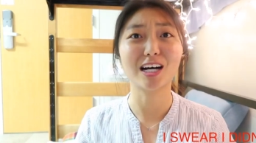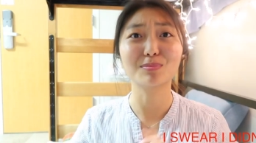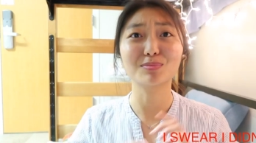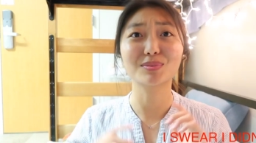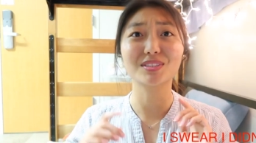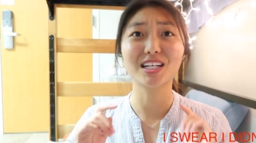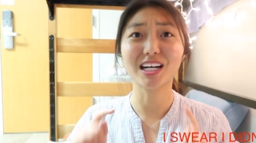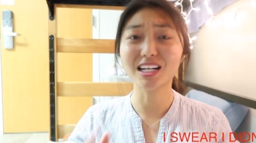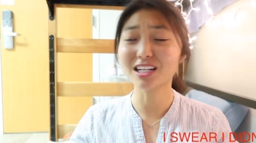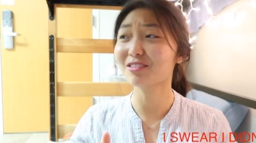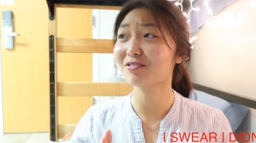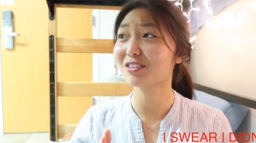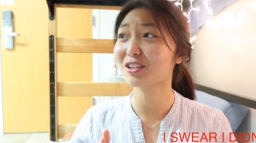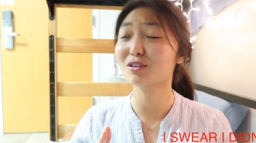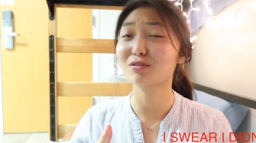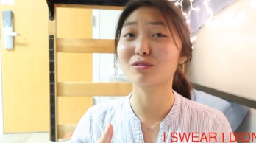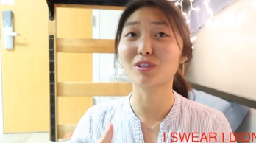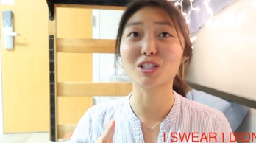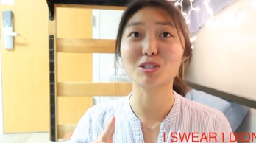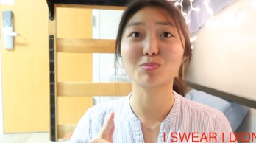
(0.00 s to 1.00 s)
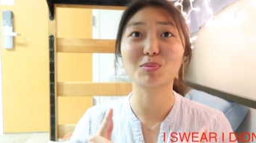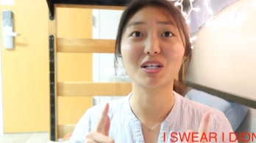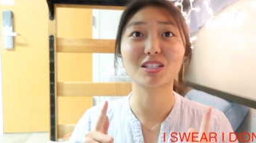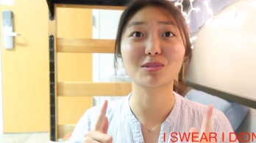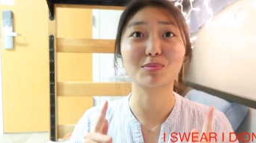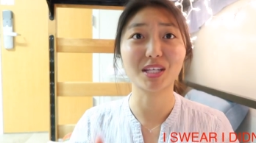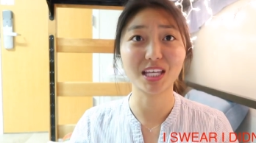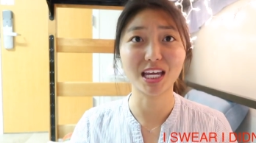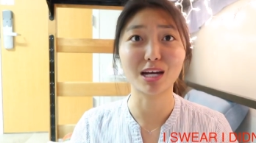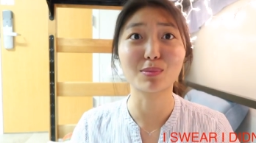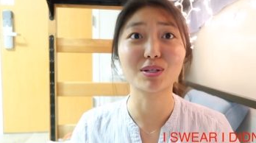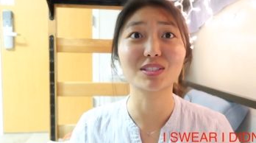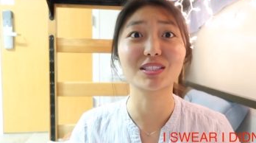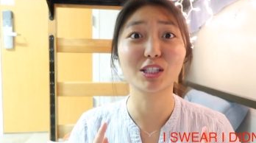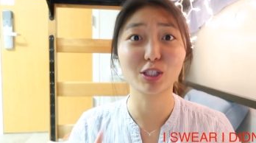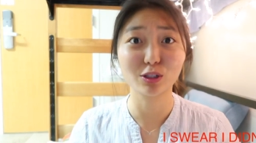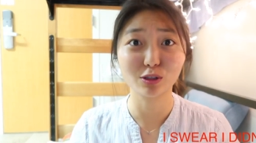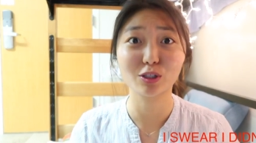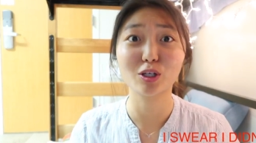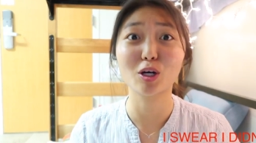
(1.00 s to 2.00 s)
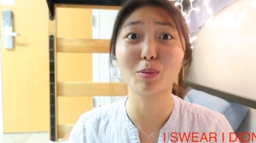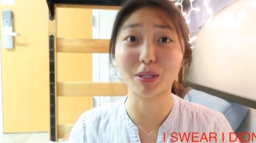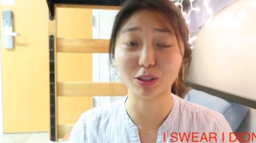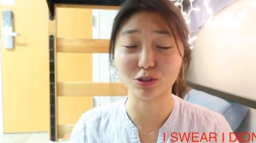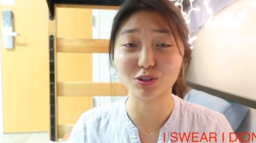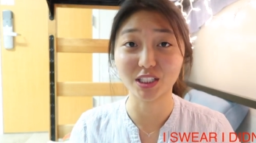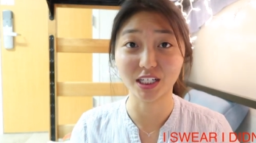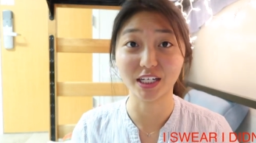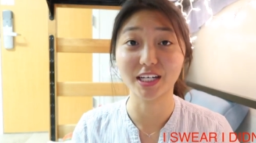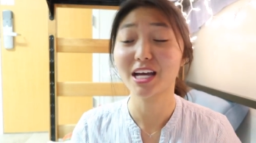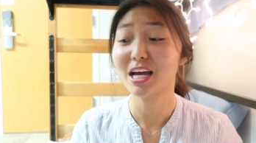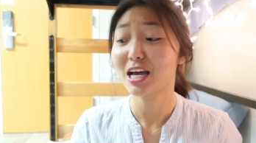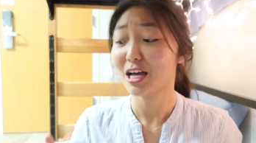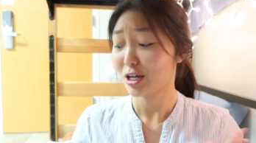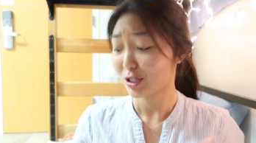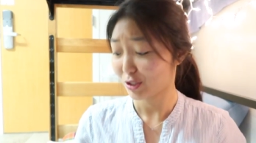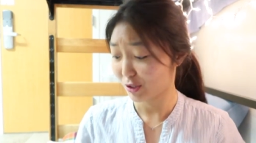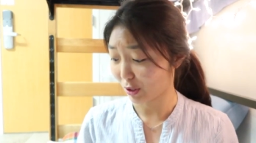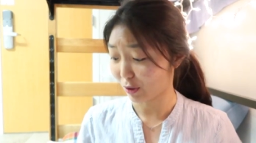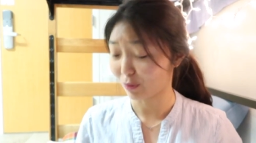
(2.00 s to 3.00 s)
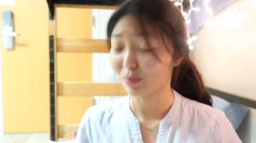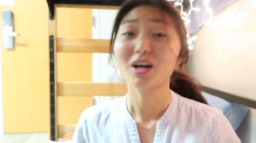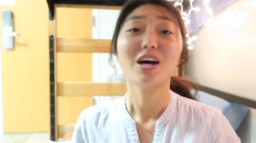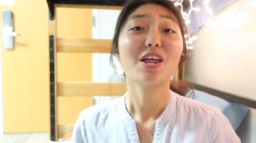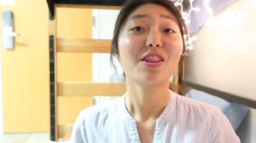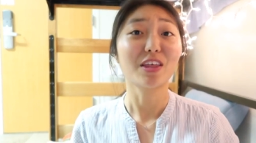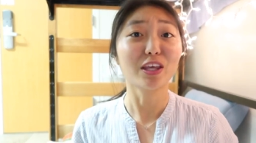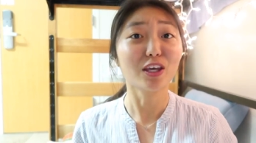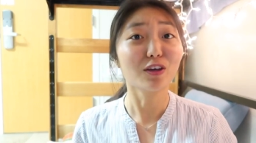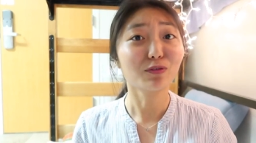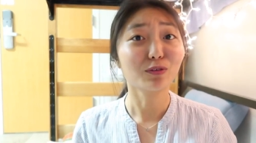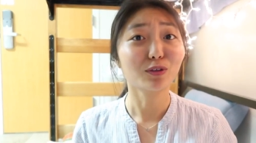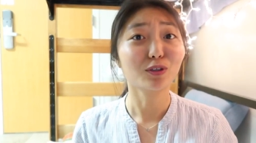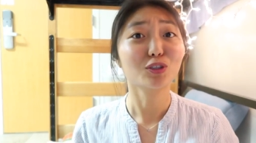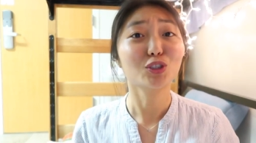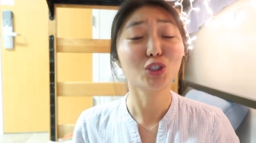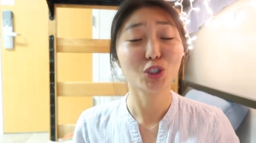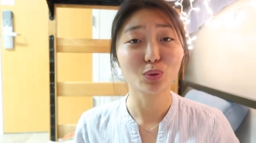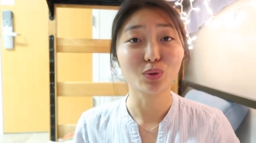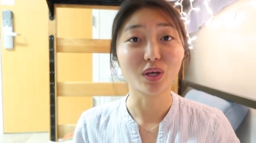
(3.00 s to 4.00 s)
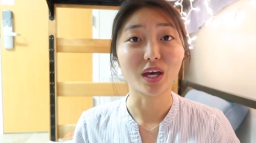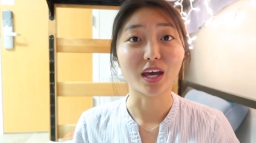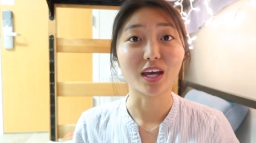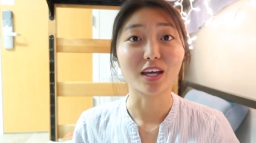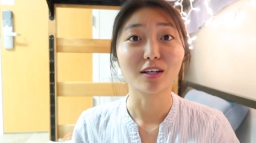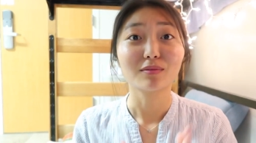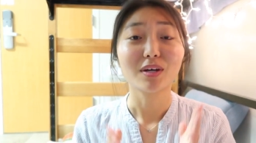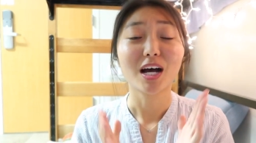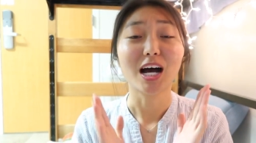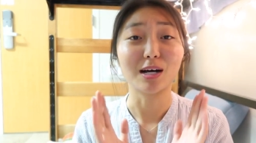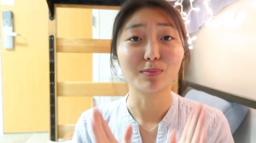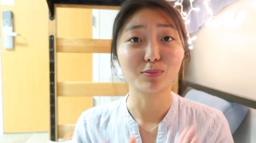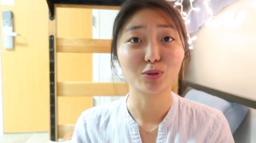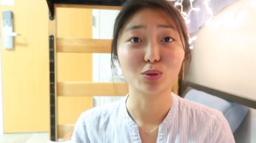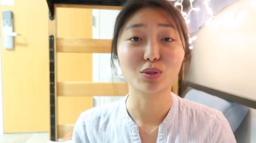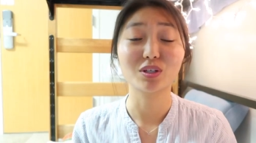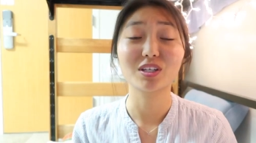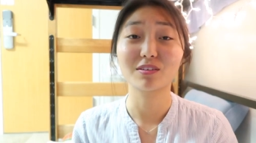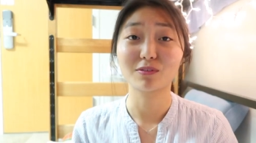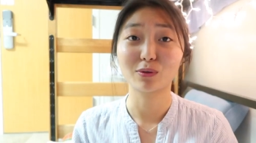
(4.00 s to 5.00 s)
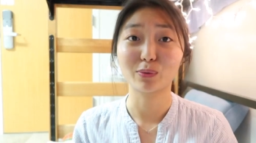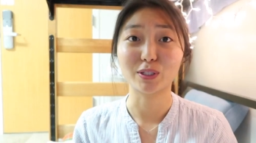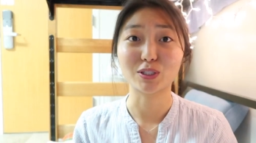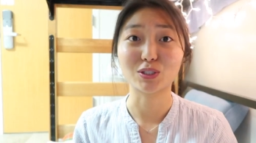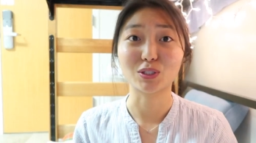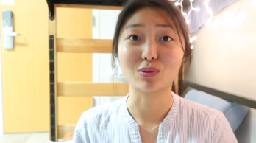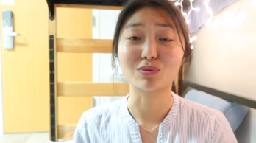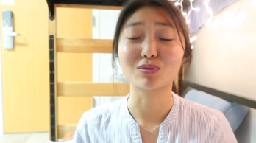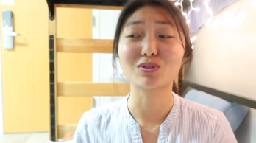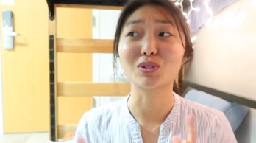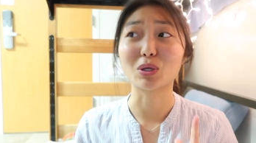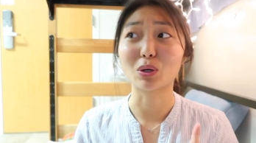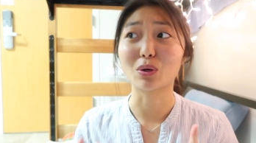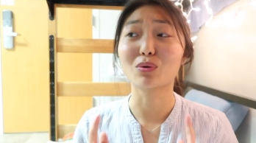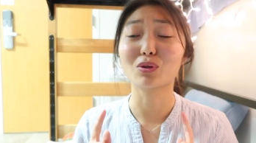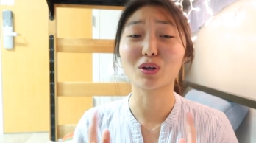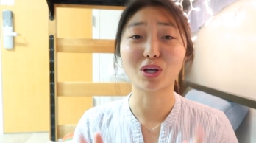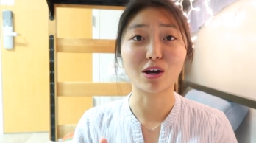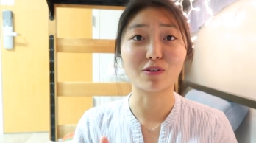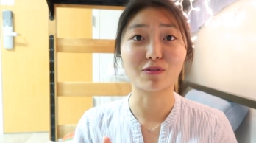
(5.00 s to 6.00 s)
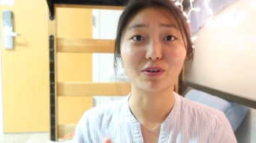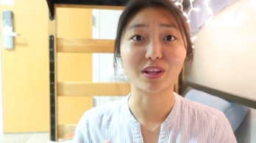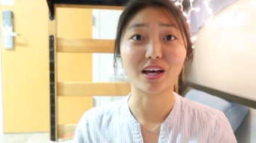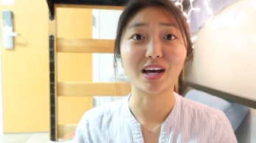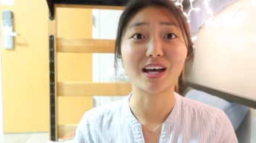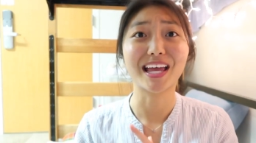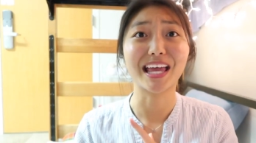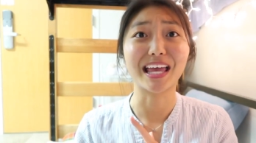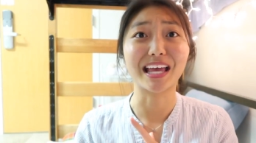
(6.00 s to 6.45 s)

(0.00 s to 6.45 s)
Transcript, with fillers: I'm kind of in a rush because my camera's literally about to die. So thank you for 2K. I'm doing a giveaway soon, so look out for that.